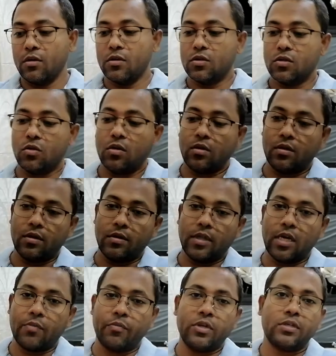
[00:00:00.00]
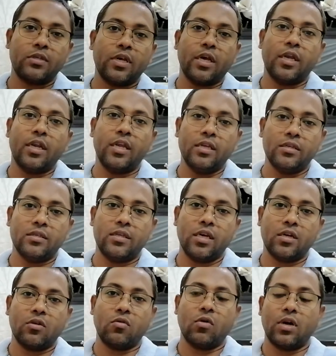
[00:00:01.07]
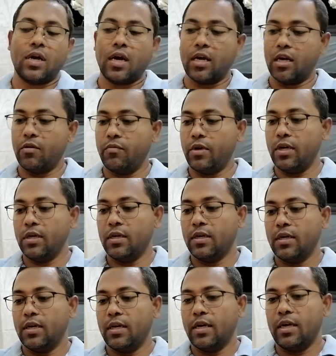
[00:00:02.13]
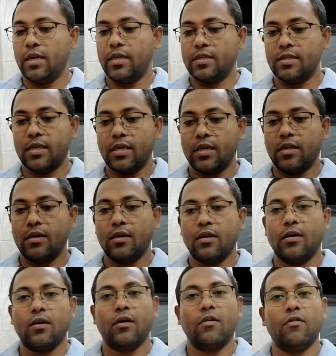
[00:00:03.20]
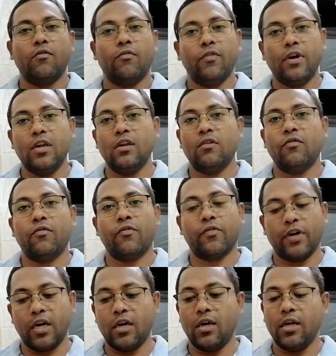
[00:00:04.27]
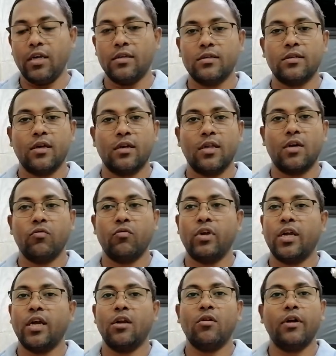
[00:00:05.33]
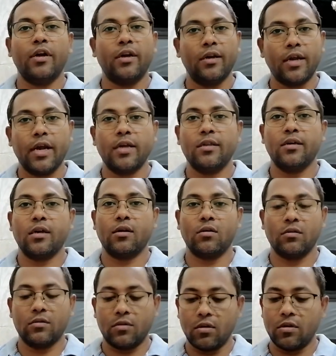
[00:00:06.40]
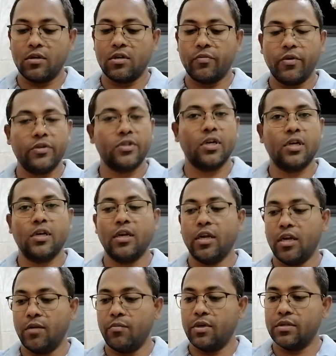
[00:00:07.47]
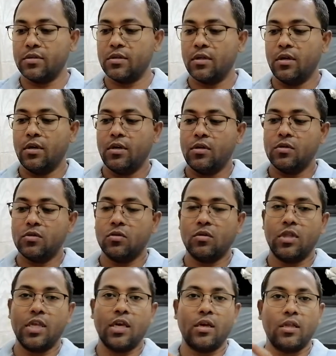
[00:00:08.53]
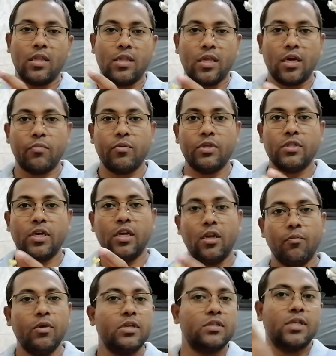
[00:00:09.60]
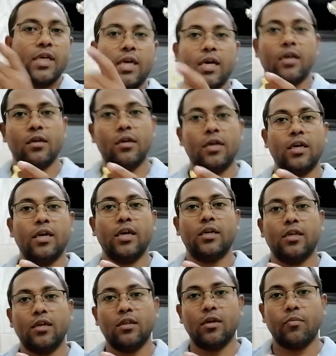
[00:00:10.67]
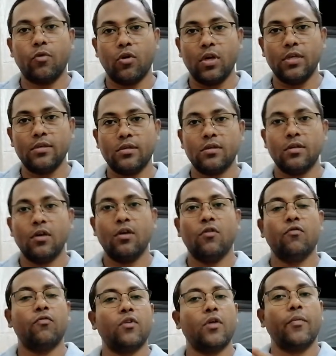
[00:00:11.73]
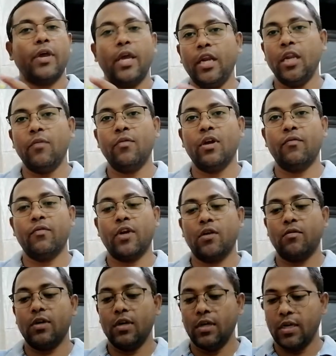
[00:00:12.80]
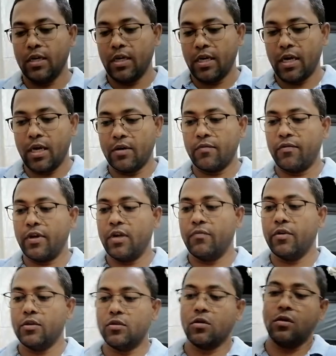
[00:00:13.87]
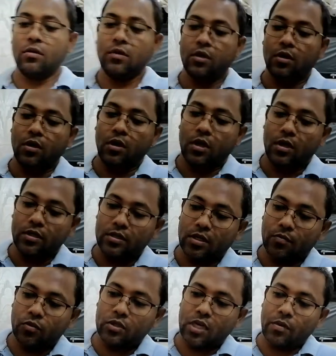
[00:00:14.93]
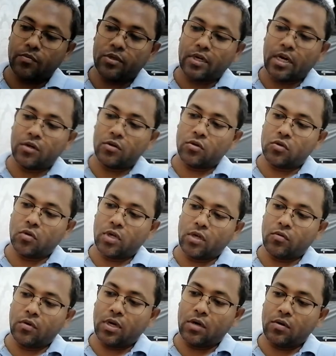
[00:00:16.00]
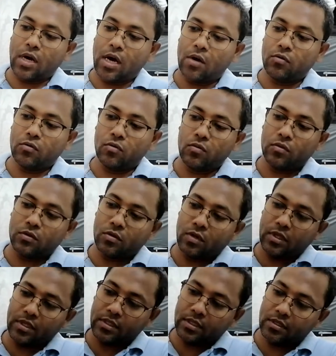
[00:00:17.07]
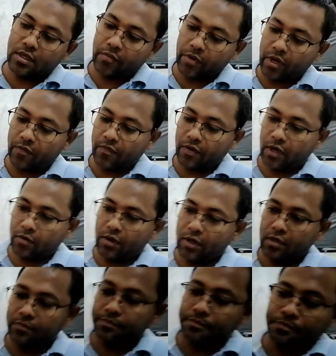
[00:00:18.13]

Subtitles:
So that means that any insect or honeybee is a very friendly insect, that we cannot deny their contribution in enemies. So that means enemies, they are collecting the pollens from any male flower and helping. So suppose I am trying to show you now how to do. So this is the male flower.